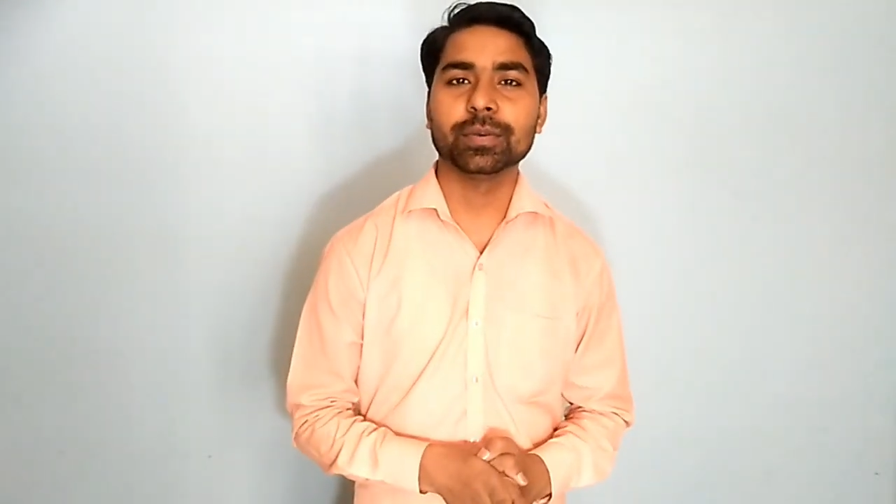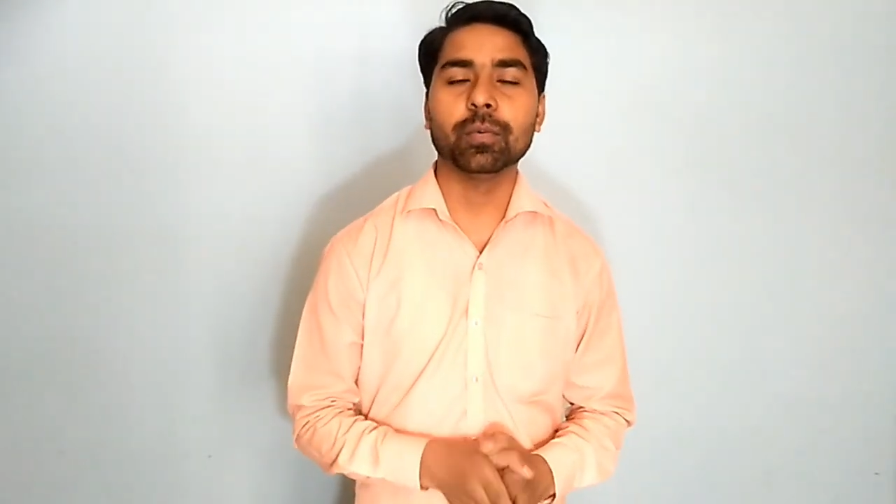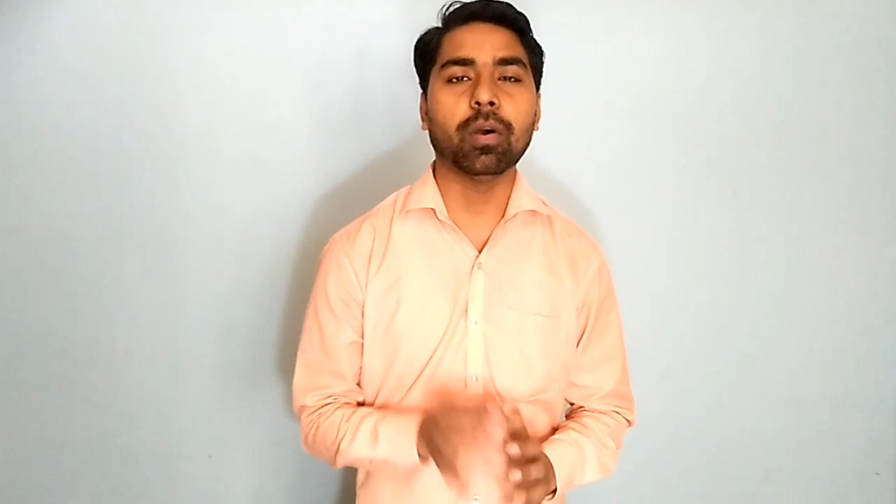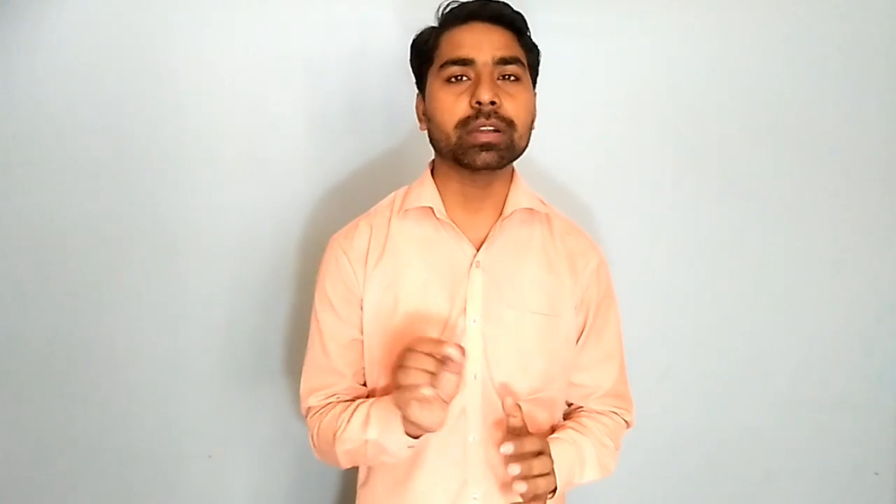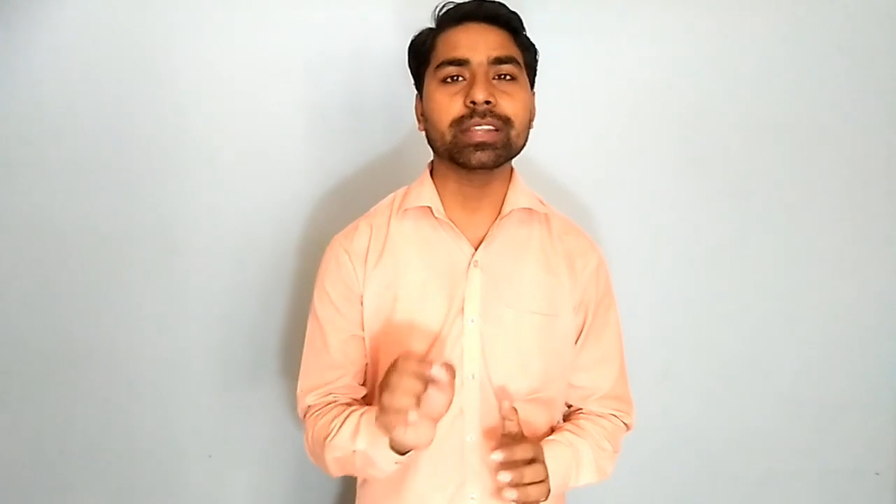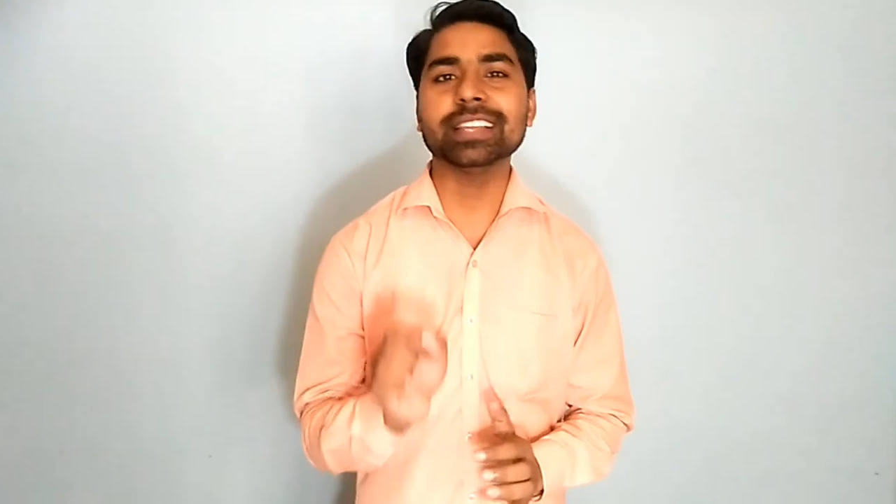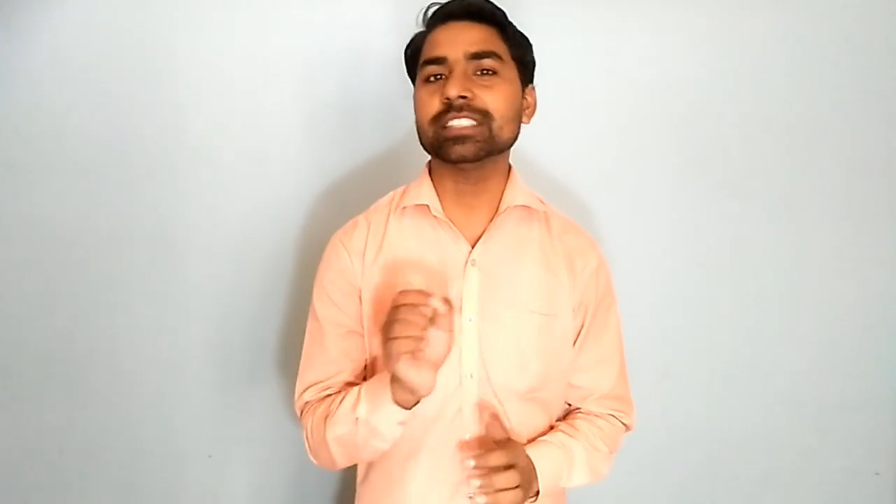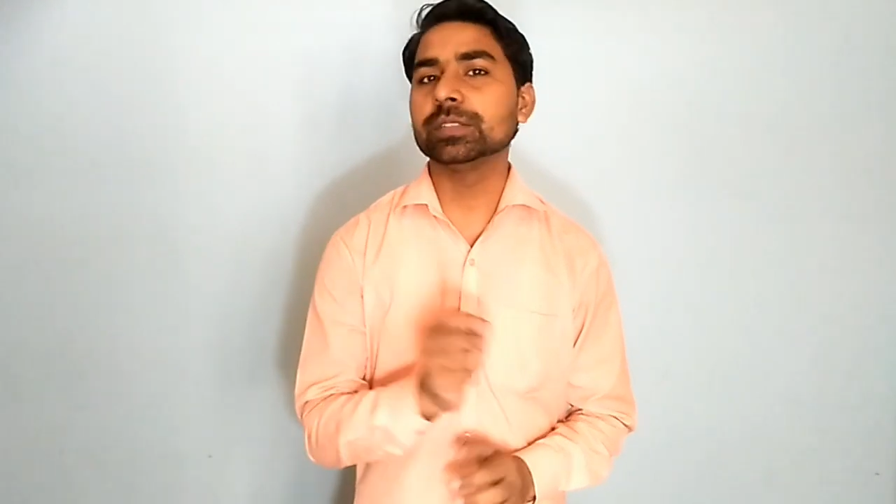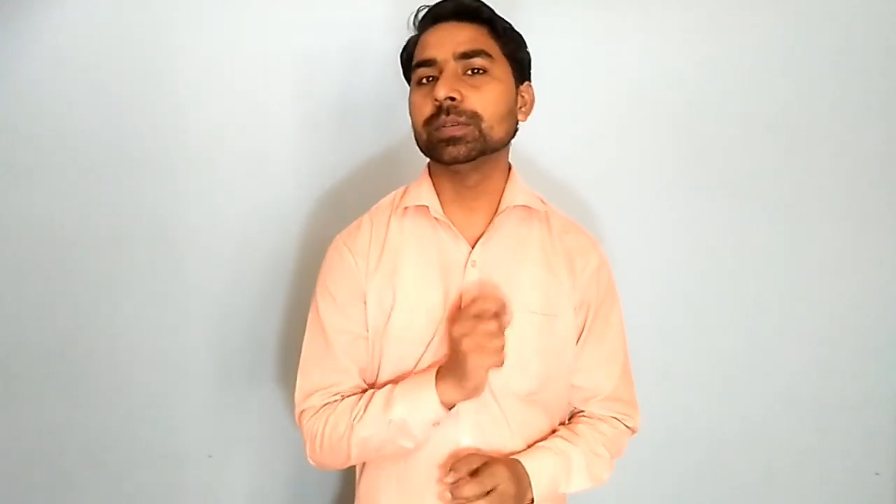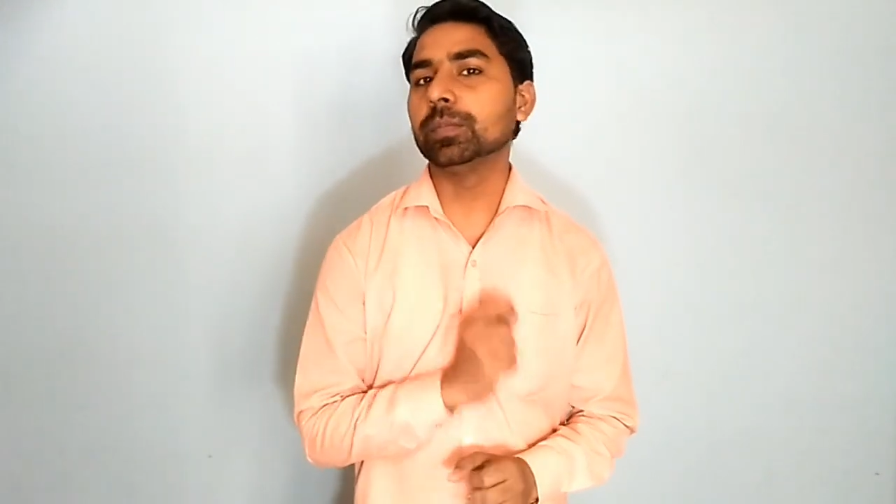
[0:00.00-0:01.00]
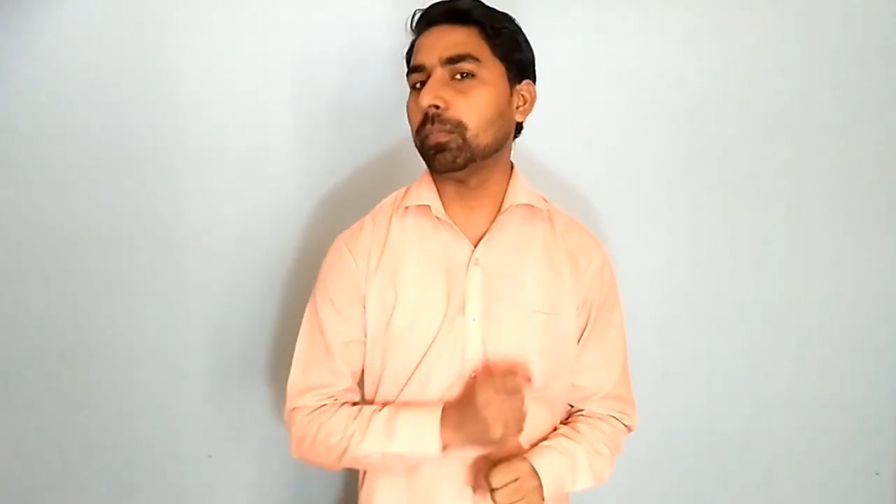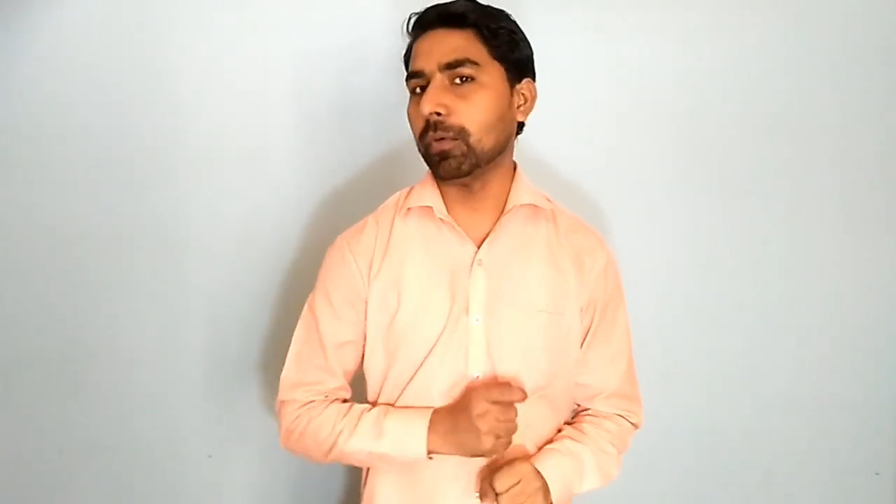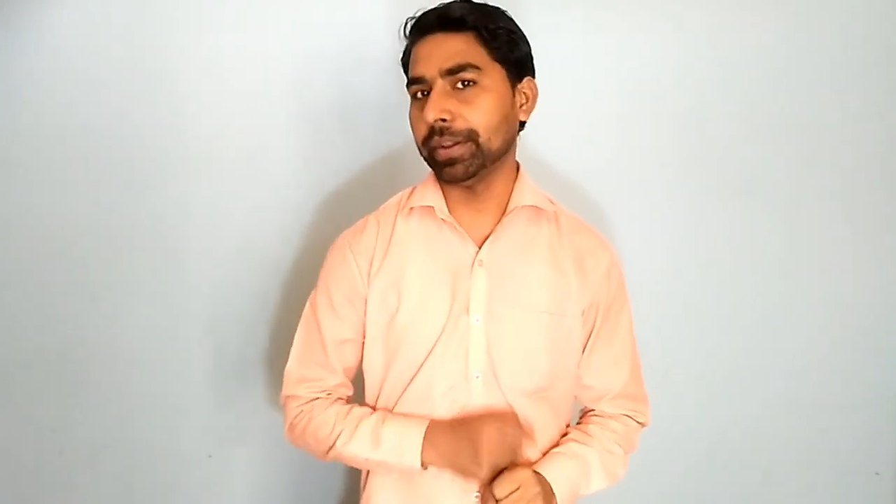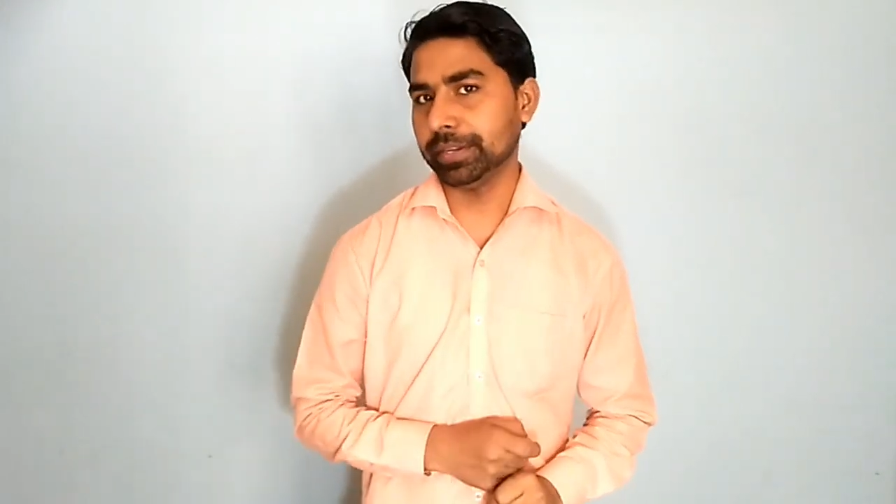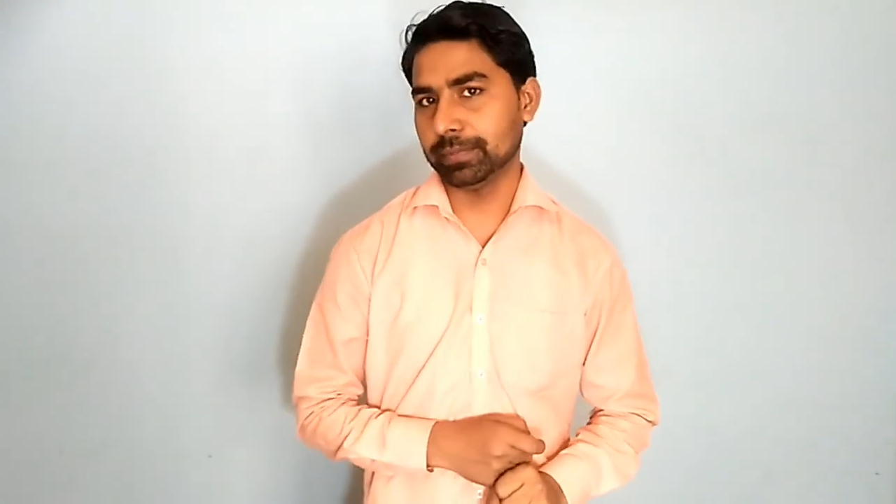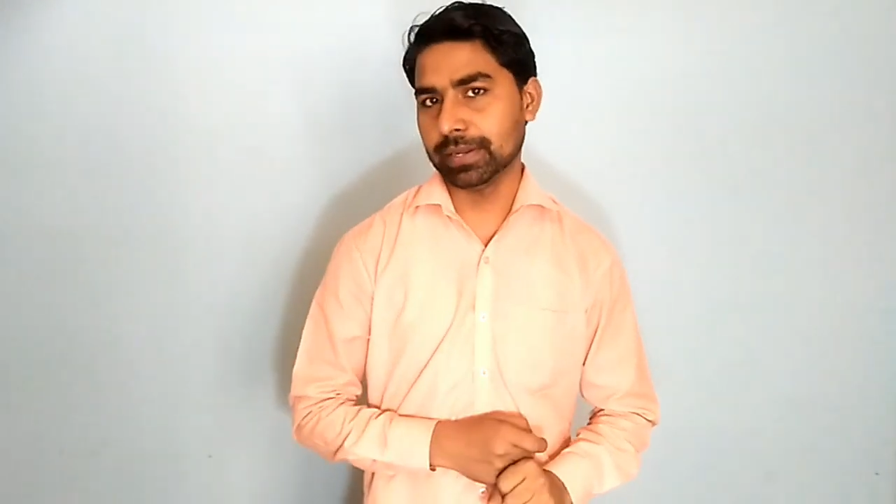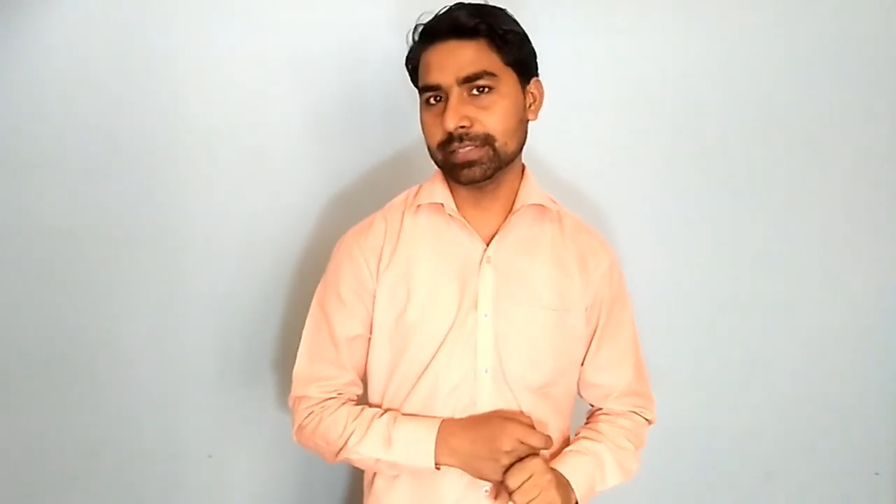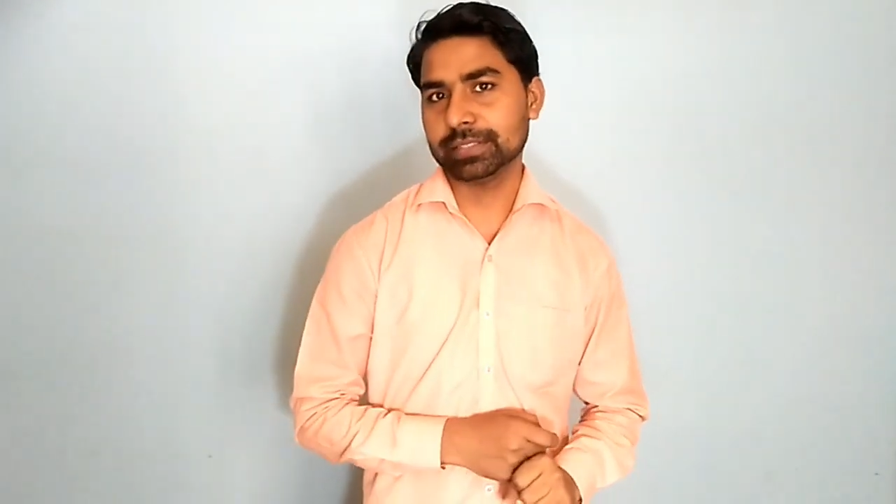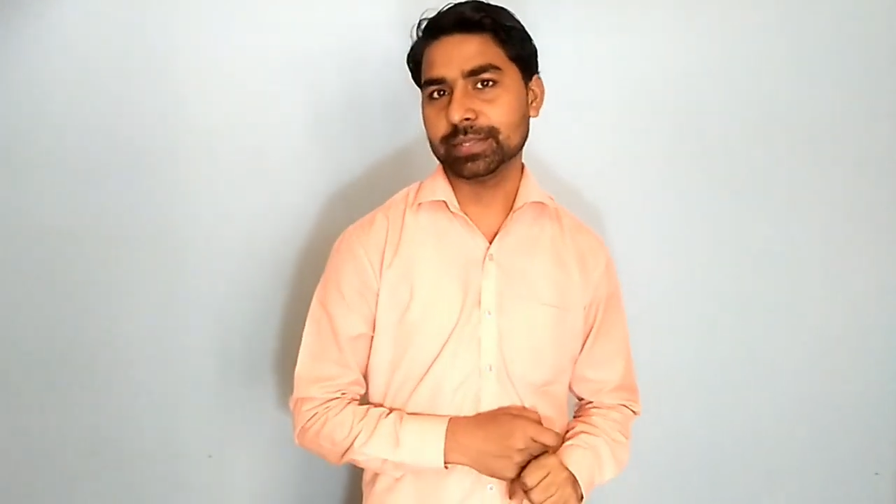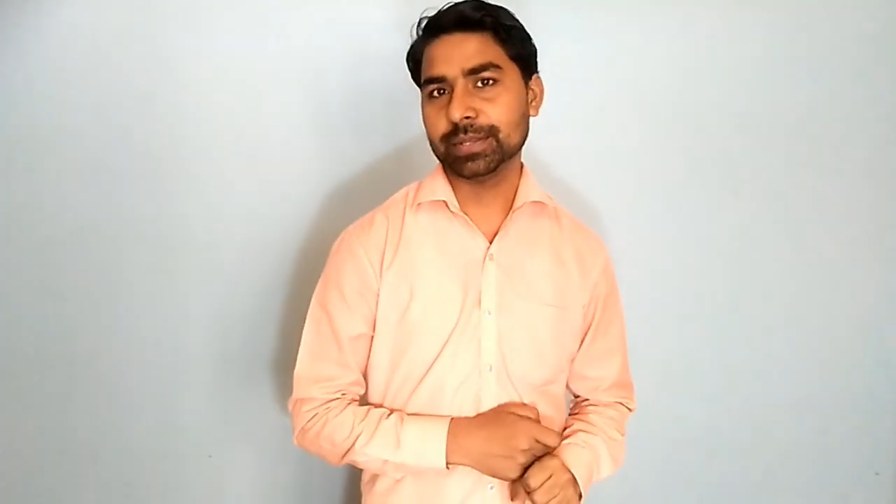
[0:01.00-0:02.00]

What is point mass?